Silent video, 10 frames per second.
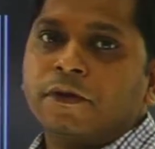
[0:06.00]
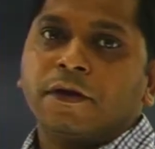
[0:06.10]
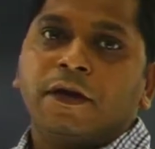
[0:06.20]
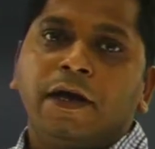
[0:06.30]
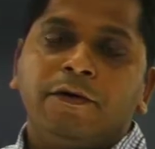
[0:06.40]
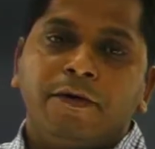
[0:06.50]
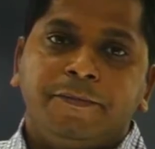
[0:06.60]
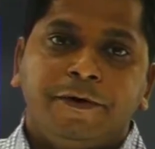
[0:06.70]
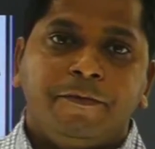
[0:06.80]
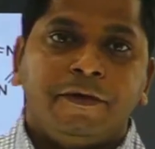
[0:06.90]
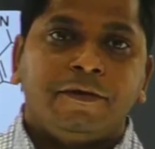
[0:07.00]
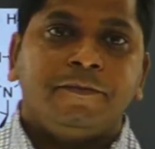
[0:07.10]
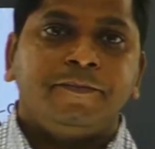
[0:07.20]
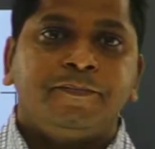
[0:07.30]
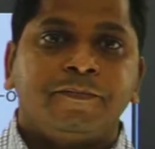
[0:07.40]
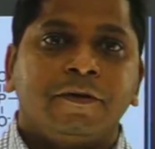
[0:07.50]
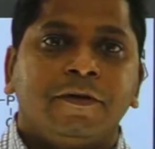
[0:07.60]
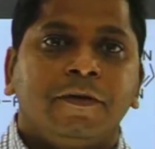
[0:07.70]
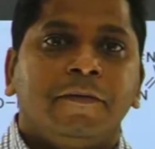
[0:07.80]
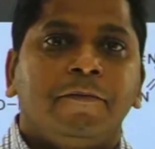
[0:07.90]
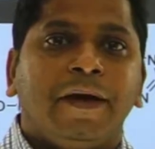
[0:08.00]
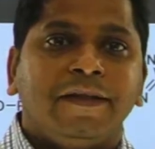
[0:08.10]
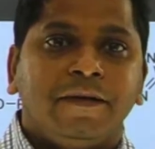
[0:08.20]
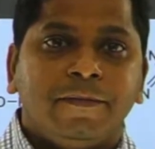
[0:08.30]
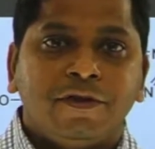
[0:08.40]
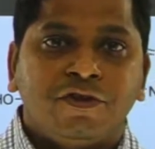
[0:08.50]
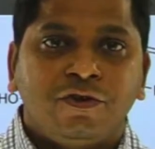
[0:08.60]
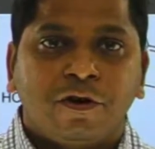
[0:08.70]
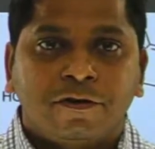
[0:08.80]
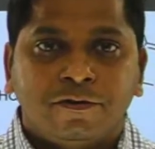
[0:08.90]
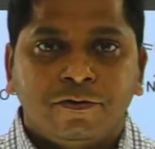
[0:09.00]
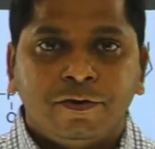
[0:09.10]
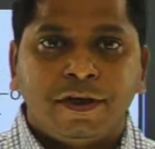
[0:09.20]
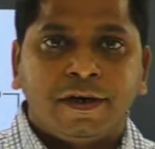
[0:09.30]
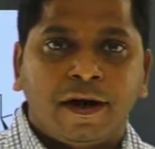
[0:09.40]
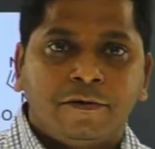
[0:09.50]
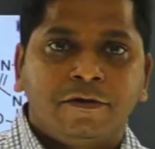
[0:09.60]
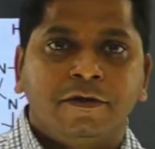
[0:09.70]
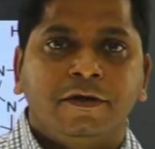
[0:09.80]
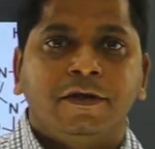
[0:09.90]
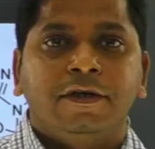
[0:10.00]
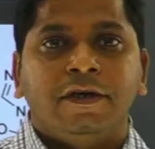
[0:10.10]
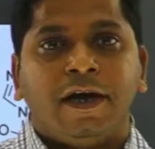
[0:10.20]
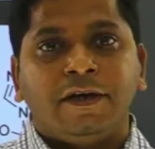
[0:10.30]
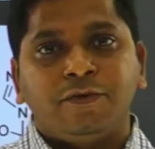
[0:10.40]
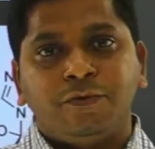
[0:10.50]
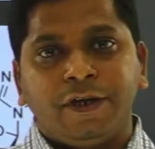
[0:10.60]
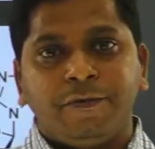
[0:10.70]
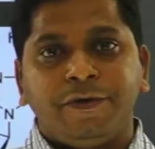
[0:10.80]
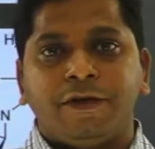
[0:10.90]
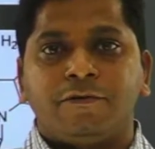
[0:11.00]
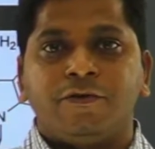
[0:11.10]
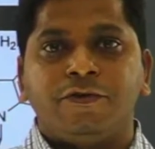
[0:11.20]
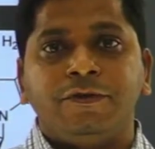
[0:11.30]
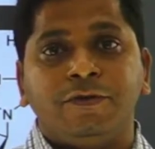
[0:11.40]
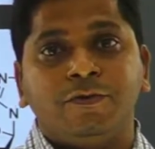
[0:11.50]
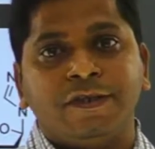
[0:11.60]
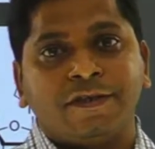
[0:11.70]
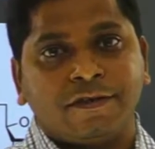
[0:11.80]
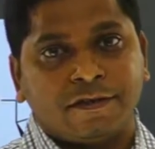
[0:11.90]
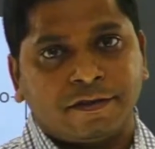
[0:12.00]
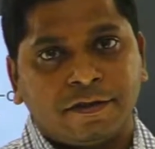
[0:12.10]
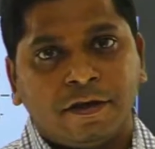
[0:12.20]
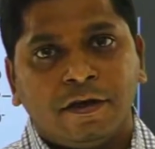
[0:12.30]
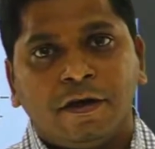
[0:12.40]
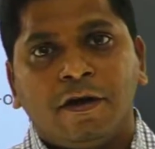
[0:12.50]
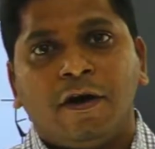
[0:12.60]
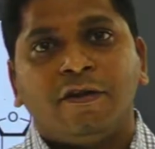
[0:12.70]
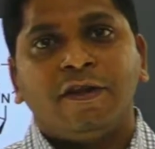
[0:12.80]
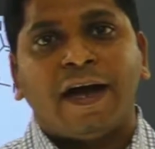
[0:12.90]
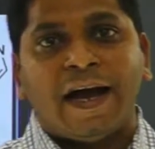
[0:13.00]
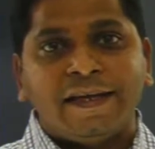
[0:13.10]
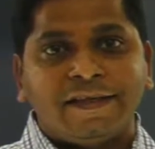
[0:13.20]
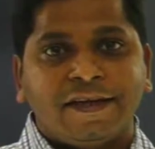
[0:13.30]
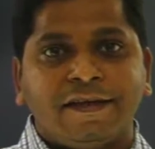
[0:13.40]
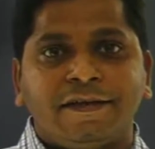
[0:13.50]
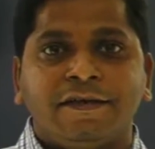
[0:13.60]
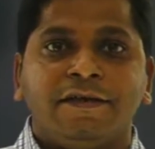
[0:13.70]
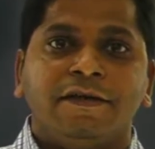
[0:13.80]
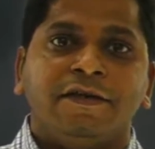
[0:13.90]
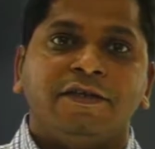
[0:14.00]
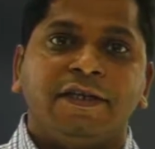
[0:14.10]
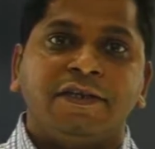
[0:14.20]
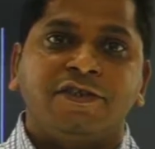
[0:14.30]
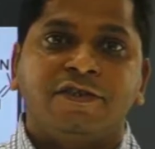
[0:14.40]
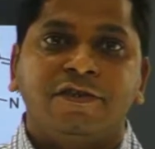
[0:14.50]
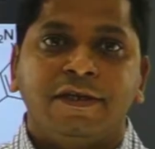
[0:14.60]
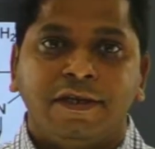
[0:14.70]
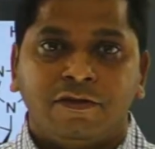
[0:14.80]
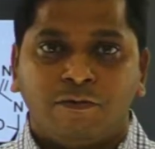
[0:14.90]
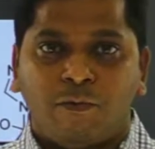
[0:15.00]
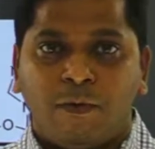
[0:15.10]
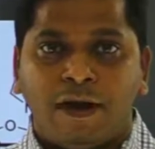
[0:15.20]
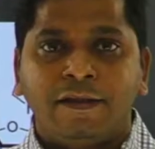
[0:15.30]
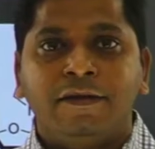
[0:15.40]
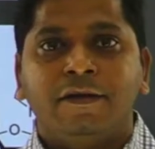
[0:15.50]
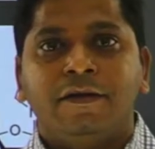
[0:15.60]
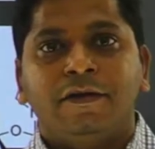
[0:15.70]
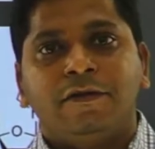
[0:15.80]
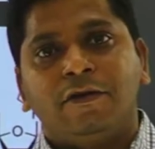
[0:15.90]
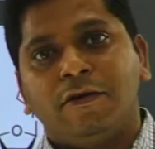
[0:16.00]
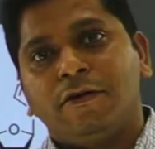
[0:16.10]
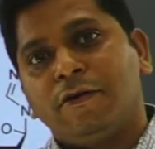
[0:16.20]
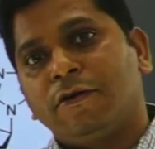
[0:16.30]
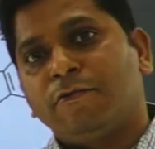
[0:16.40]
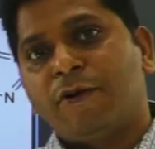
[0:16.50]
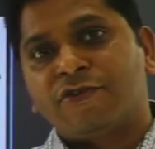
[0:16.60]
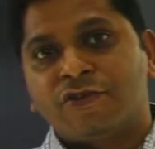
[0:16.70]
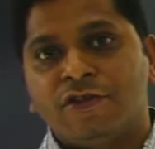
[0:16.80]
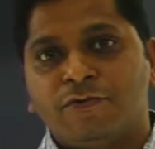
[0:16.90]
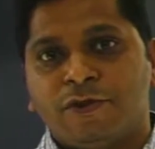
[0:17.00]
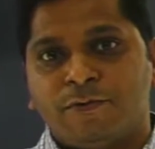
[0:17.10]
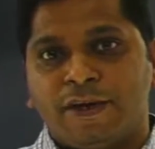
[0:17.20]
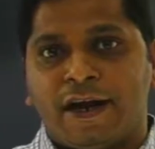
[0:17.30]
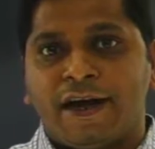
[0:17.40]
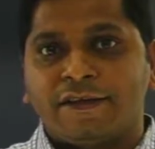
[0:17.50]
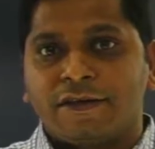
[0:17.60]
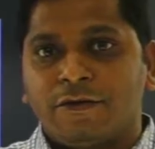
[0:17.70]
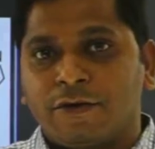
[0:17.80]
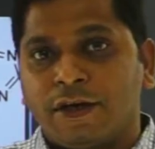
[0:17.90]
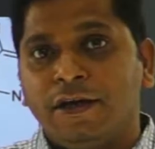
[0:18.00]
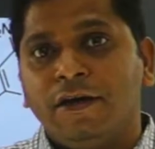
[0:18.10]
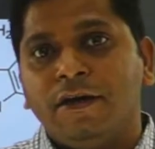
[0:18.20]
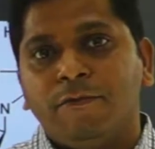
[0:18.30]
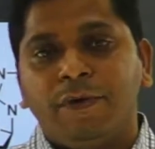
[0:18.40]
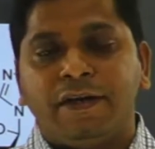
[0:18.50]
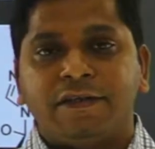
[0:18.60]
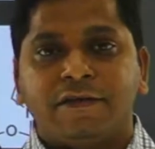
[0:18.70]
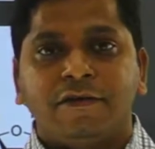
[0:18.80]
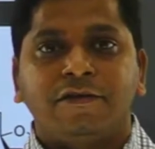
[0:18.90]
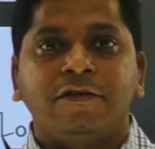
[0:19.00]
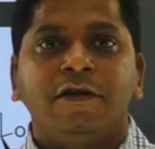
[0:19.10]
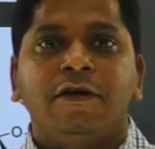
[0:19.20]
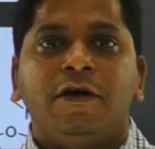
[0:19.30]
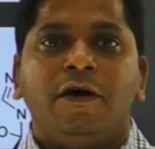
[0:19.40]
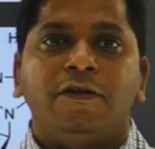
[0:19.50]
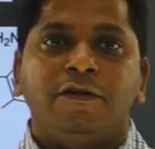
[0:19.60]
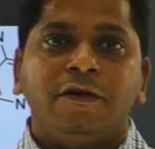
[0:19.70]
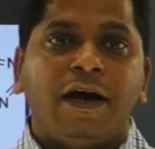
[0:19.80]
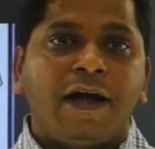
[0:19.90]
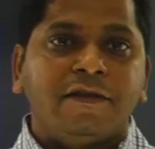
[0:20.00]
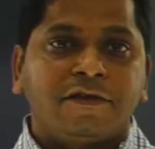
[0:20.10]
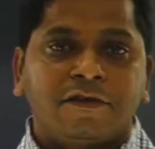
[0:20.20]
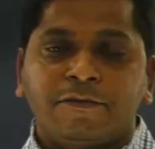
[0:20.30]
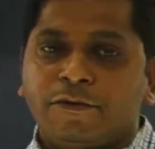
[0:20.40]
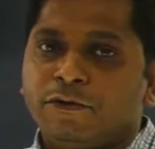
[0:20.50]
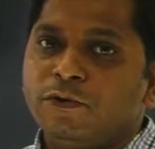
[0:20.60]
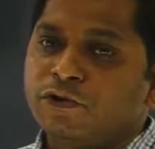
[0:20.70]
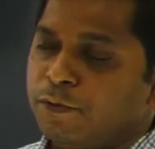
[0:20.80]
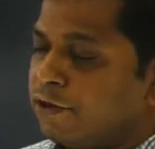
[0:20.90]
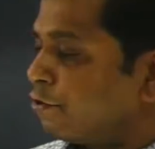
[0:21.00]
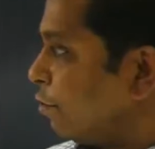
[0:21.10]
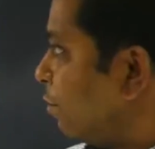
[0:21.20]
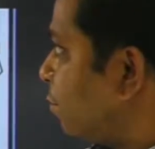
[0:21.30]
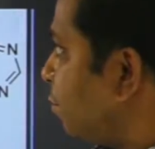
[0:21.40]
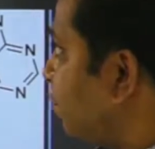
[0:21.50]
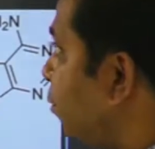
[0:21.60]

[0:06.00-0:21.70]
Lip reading: Hello everyone, my name is Dr. Surya Raut and today we are going to discuss on the ISAT test series 1 the questions which were asked. Okay, we will discuss on the answers for those questions.